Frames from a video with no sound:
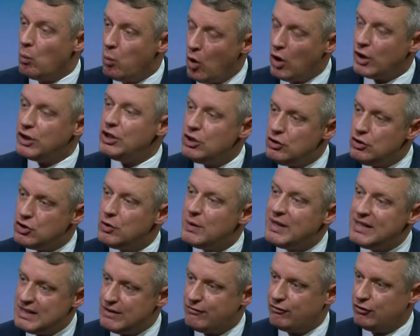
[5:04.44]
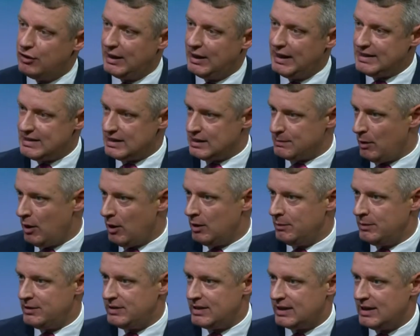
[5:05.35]
What are you doing differently since
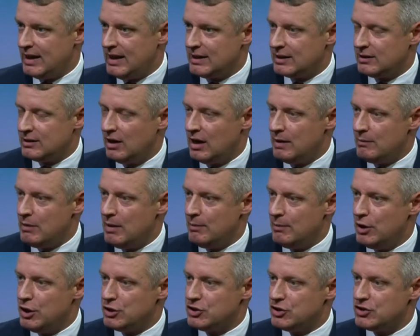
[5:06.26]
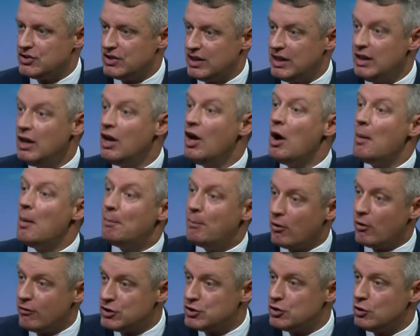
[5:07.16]
Parliament declared a climate emergency?
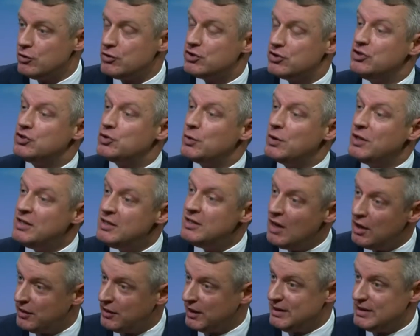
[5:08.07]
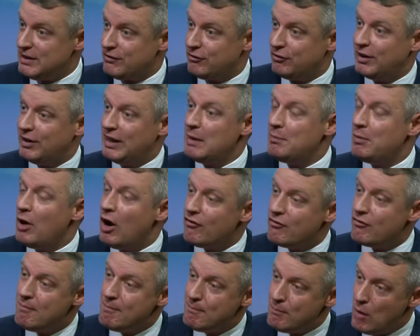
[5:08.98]
Boris Johnson is doing nothing differently
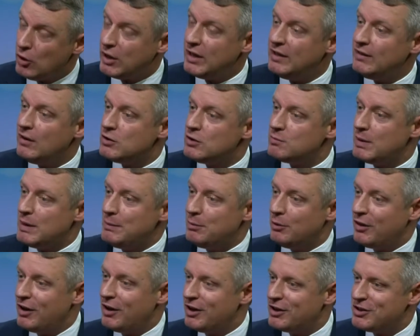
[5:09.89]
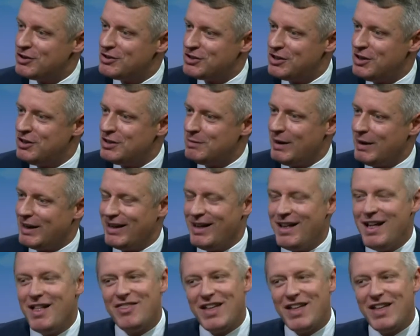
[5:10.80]
apart from mocking those people that are concerned about it.